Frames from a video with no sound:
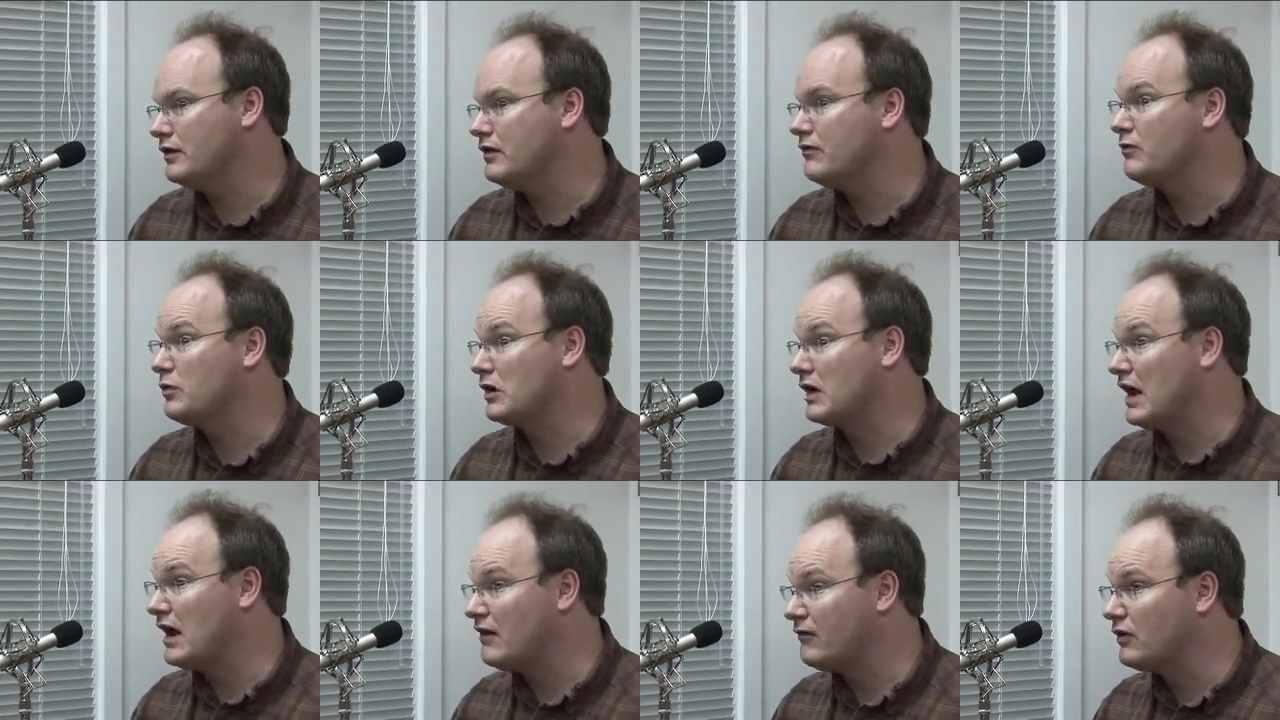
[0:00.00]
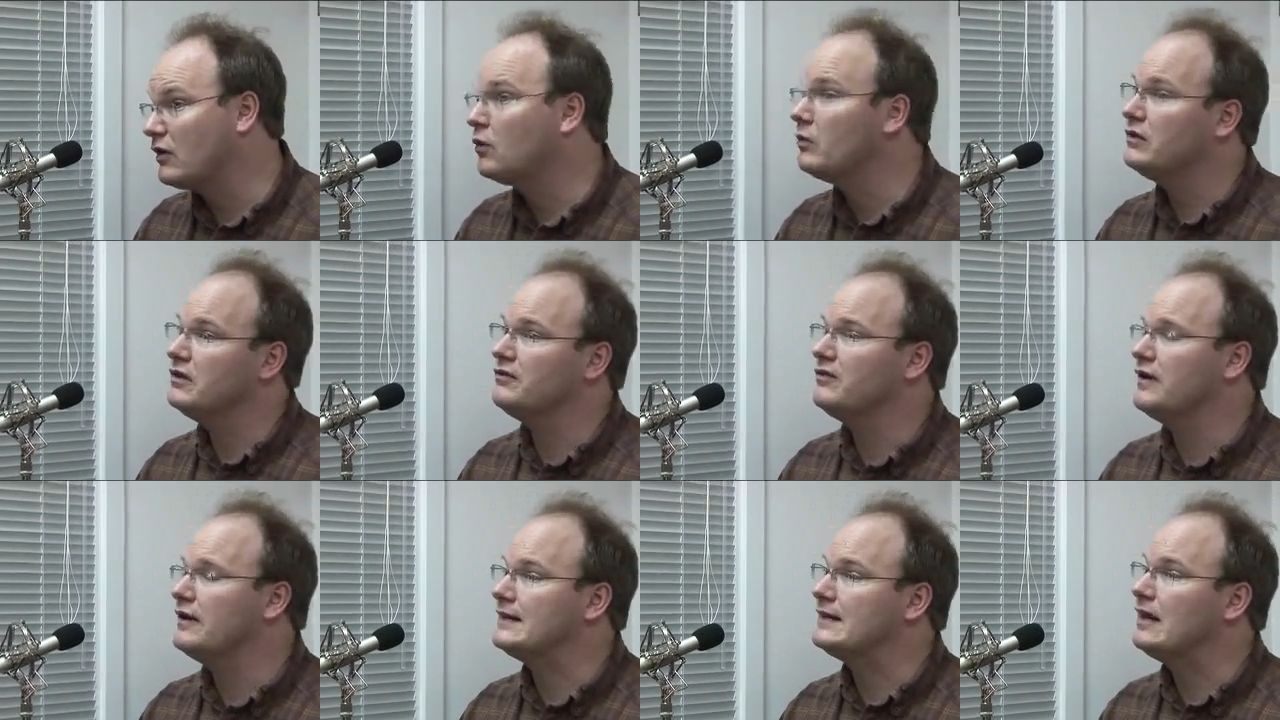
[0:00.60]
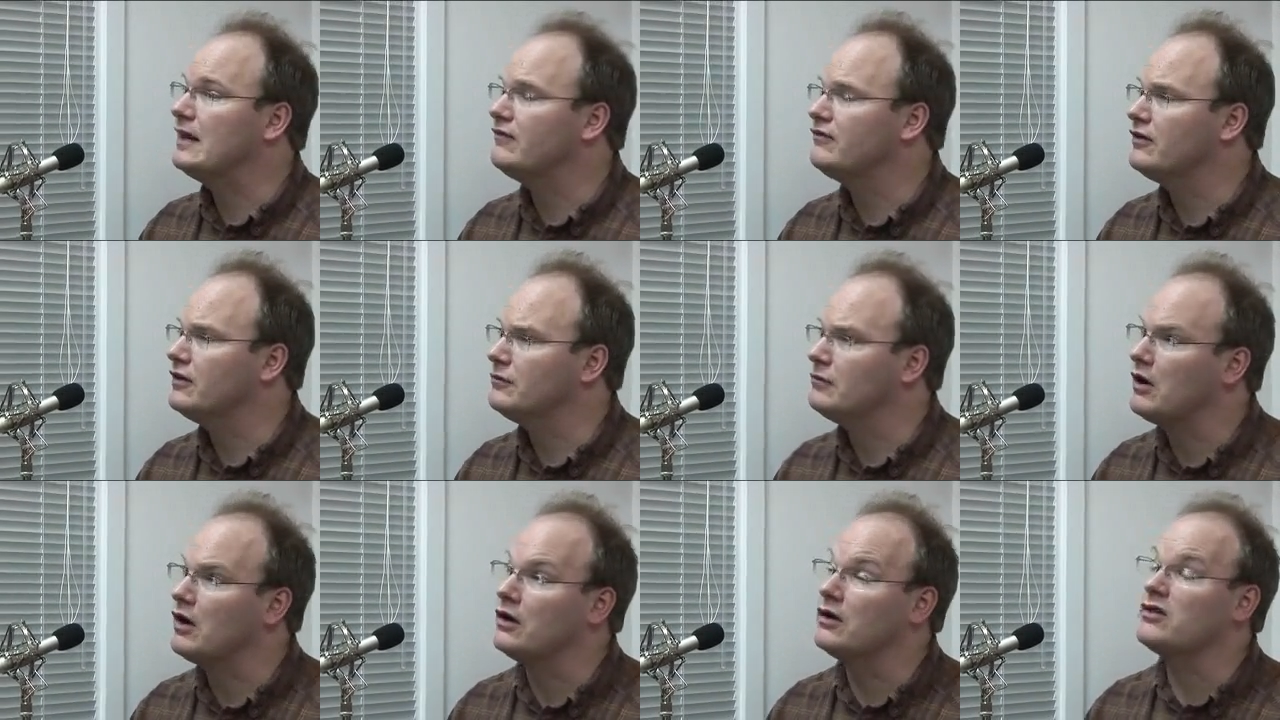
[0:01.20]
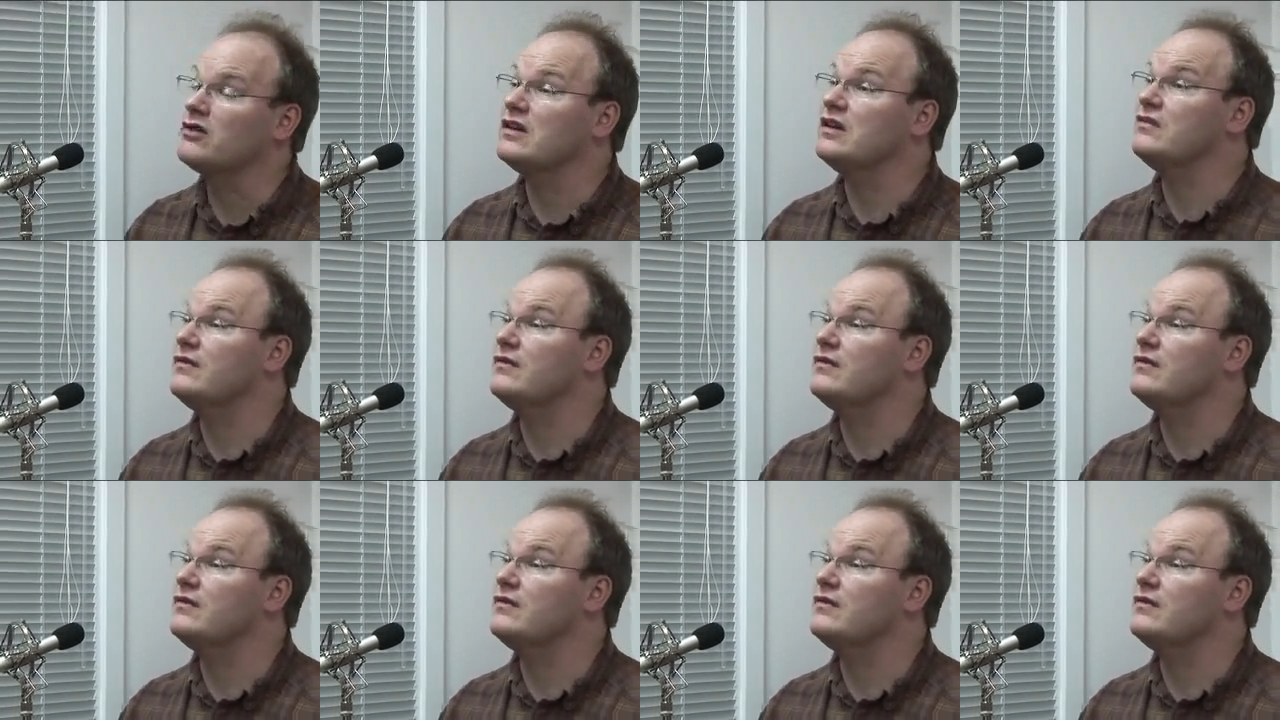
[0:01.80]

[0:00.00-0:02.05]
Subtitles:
that if we're ever going to find life on Mars,